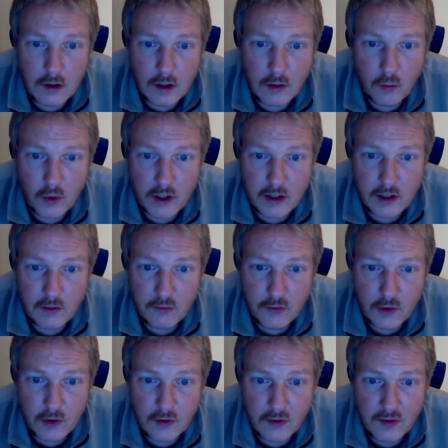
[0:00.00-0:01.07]
I'm waiting
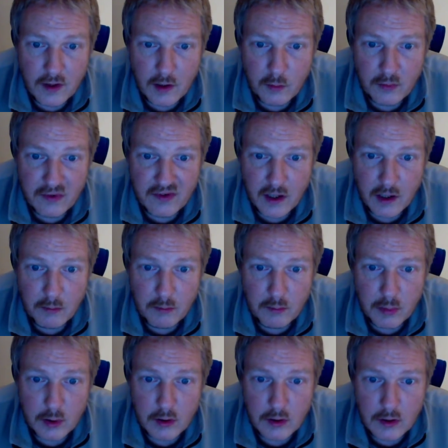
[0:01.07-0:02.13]
for the thumbs
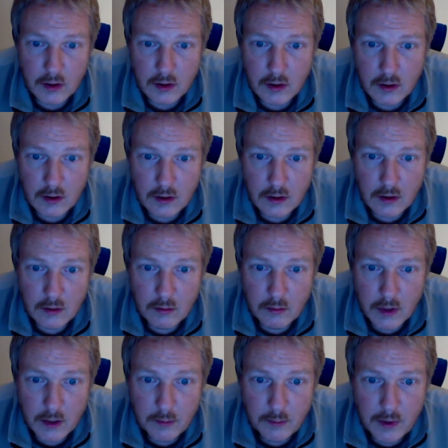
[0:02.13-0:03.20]
up.
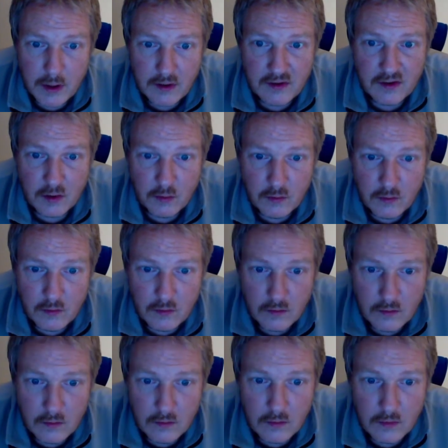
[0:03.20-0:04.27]
Might be some...
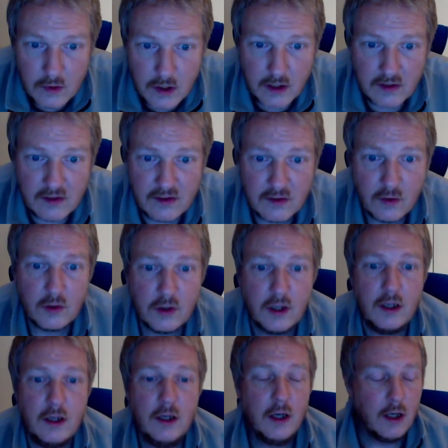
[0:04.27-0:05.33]
Yes,
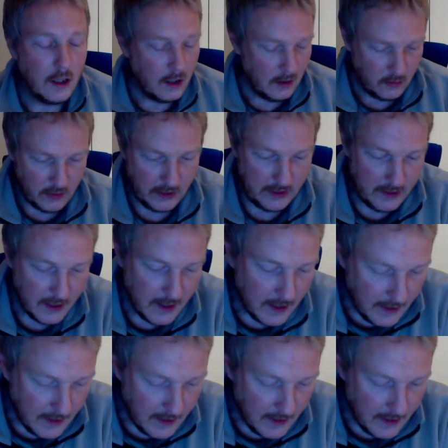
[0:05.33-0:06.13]
okay, great.